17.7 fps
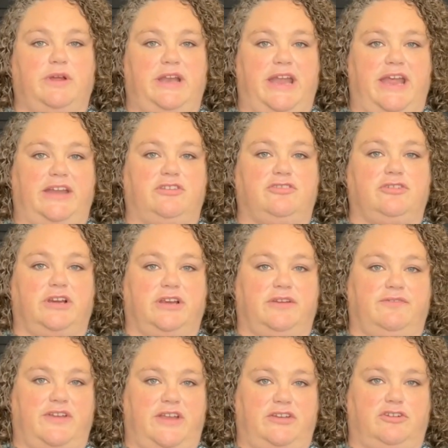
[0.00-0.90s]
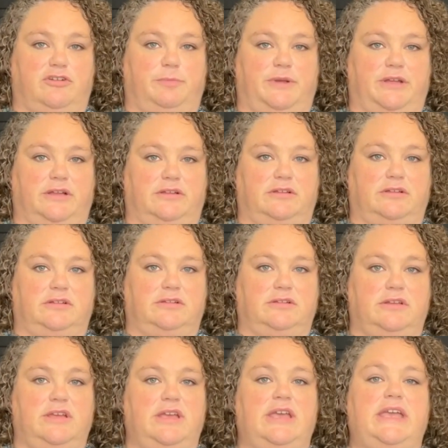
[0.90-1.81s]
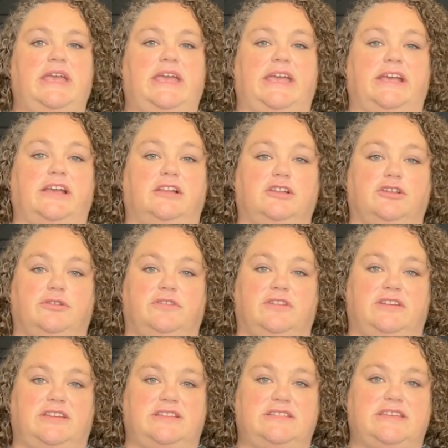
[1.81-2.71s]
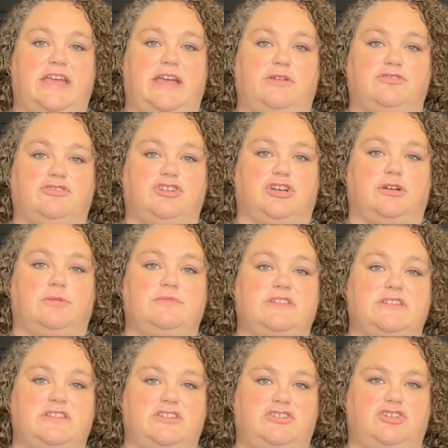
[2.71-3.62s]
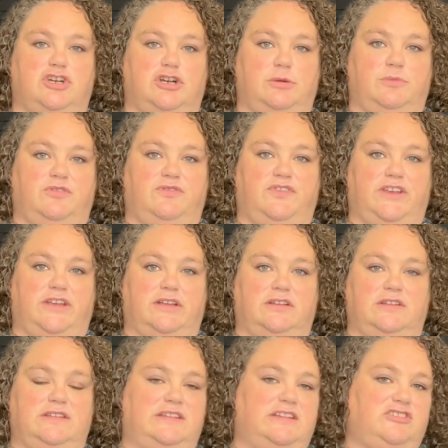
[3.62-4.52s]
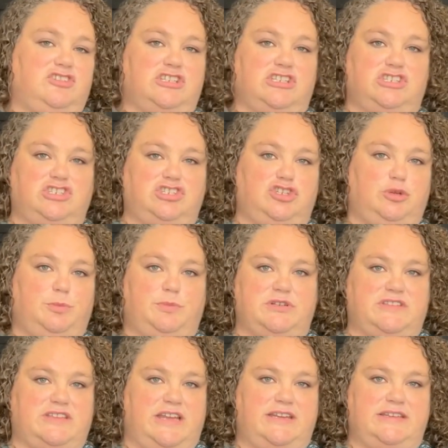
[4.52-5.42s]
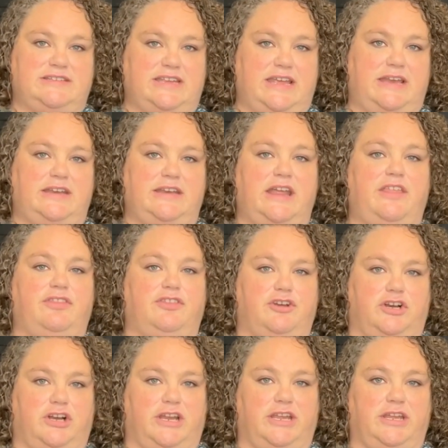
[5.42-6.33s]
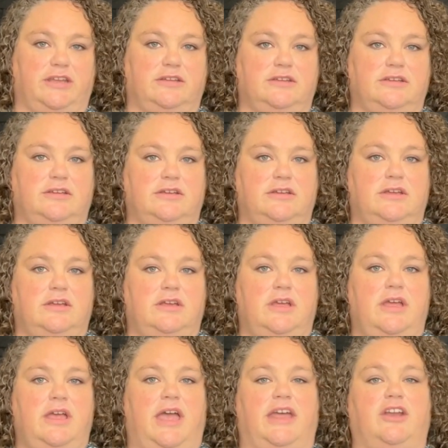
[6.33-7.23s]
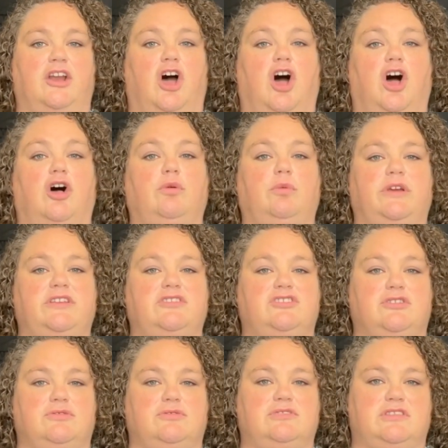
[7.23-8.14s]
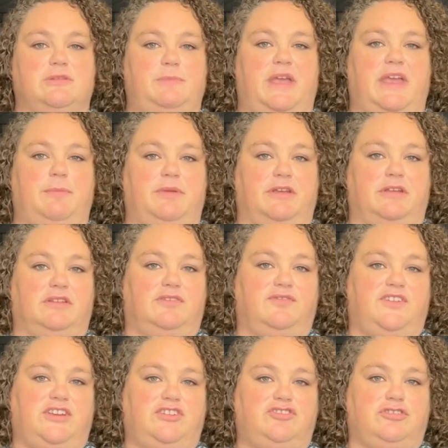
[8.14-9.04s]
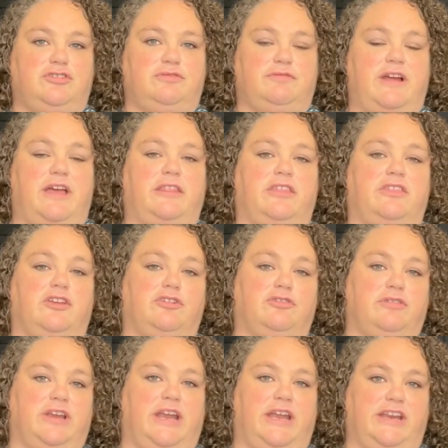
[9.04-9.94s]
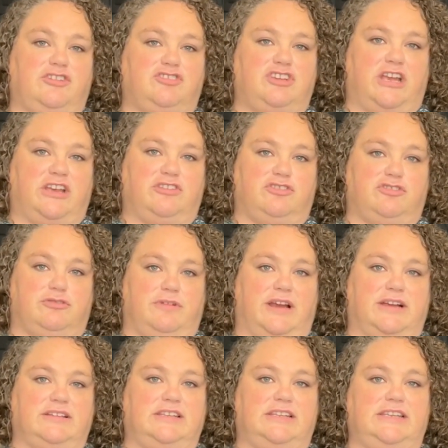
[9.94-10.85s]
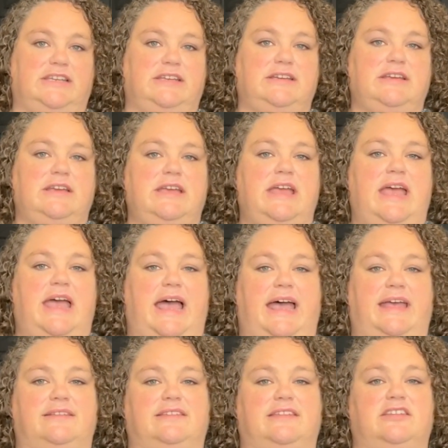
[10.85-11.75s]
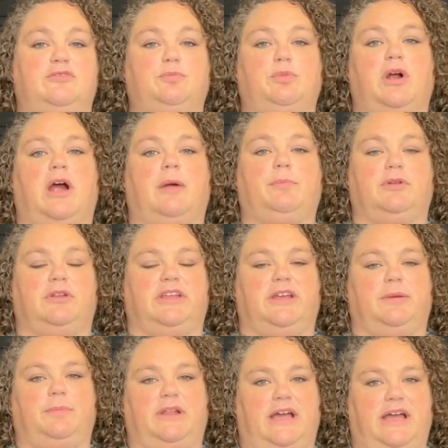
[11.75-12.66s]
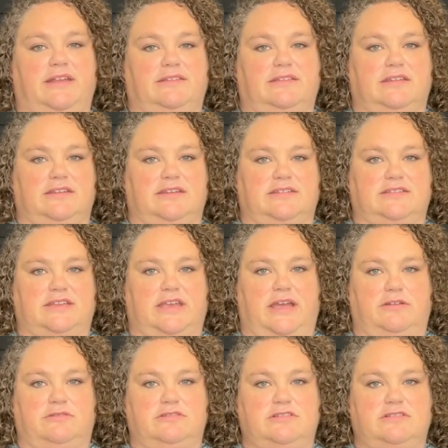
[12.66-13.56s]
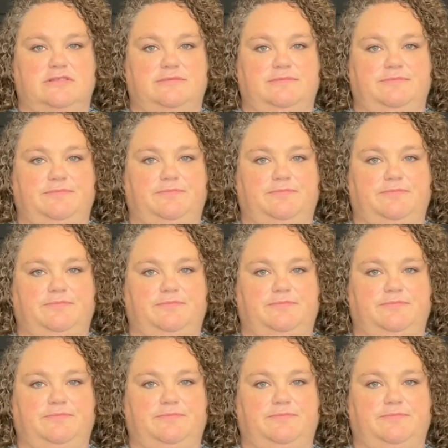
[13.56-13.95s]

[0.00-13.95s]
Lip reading: when entering a vendor bill. Include the discount terms in the terms field, such as 2%, 10, net 30, and always use the Pay Bills feature rather than creating checks directly, as this properly applies the discounts.